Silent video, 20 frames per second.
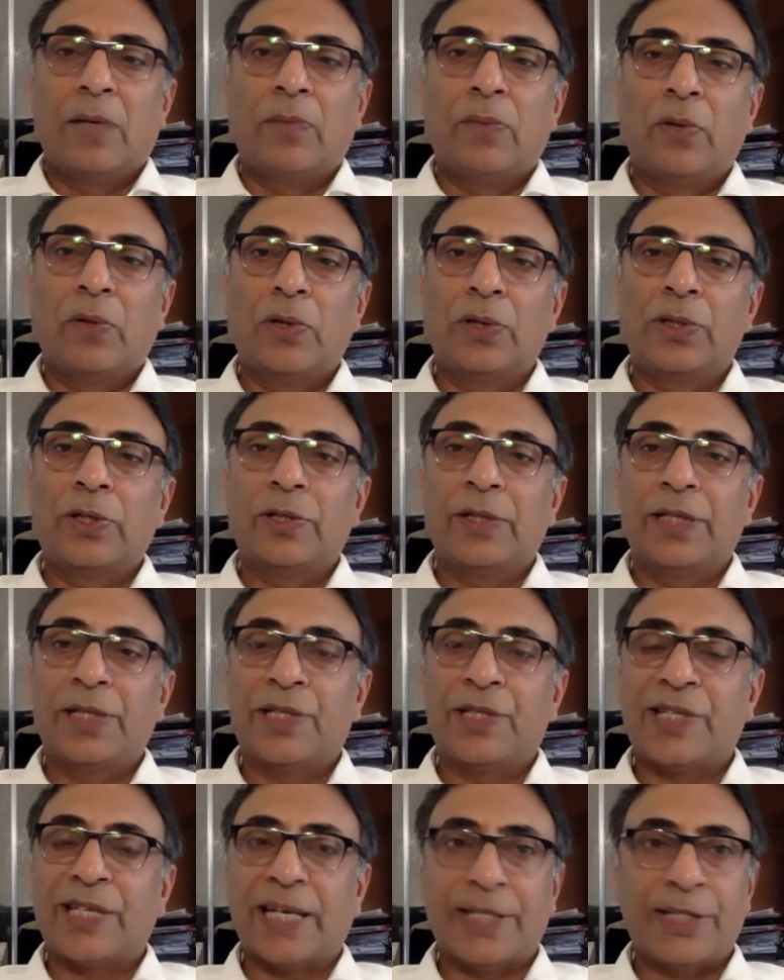both on the
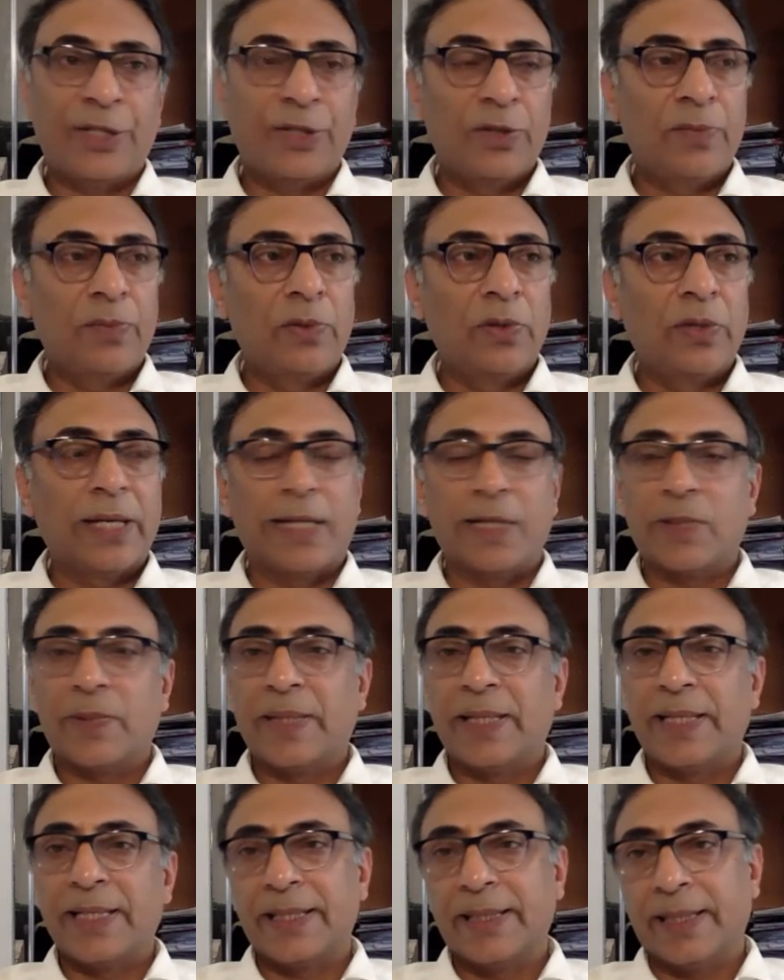statute book as
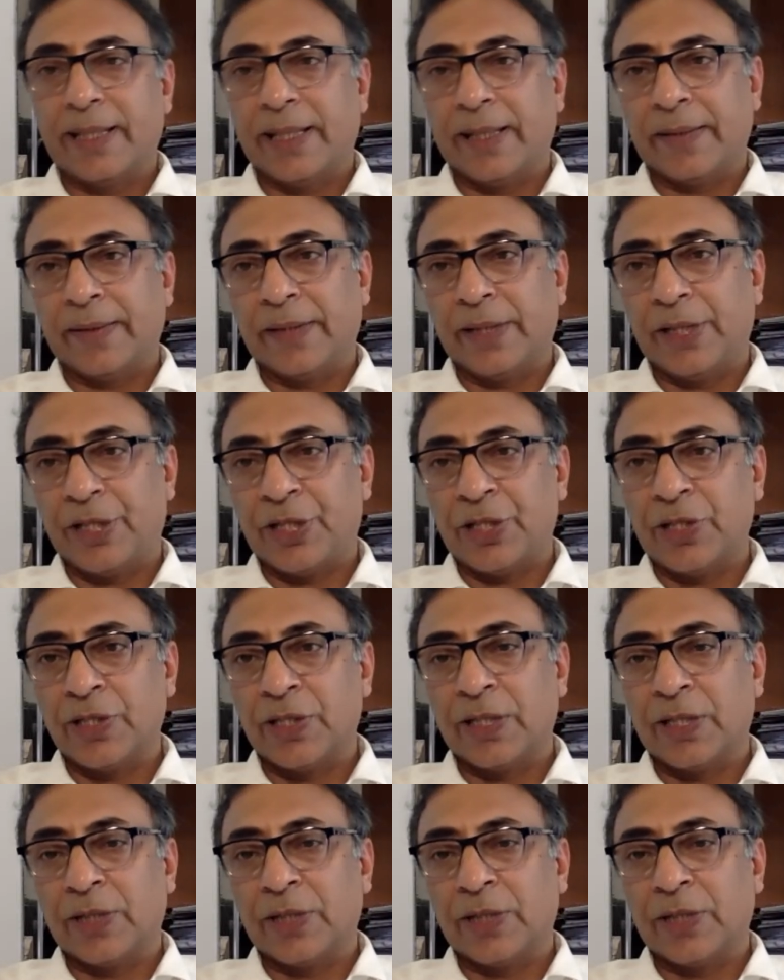well as in the regulations.